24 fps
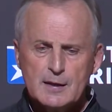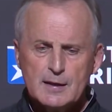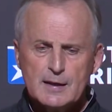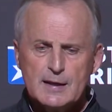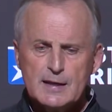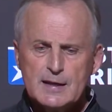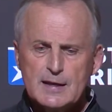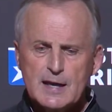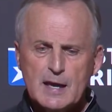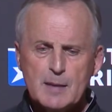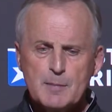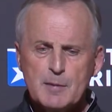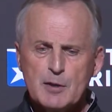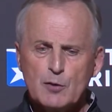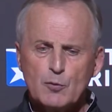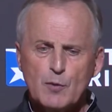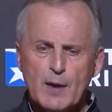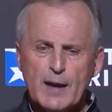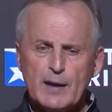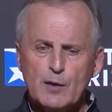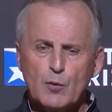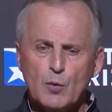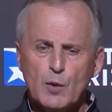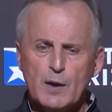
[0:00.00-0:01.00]
He came in
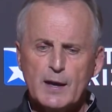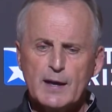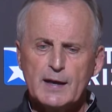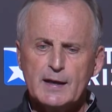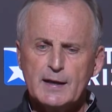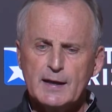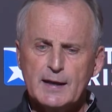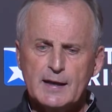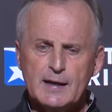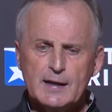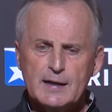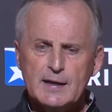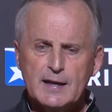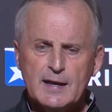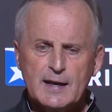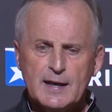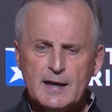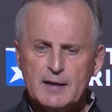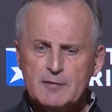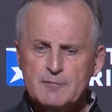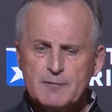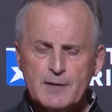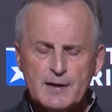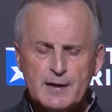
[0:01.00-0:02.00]
right away, and
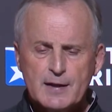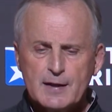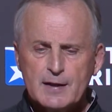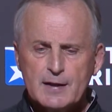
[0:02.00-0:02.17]
again,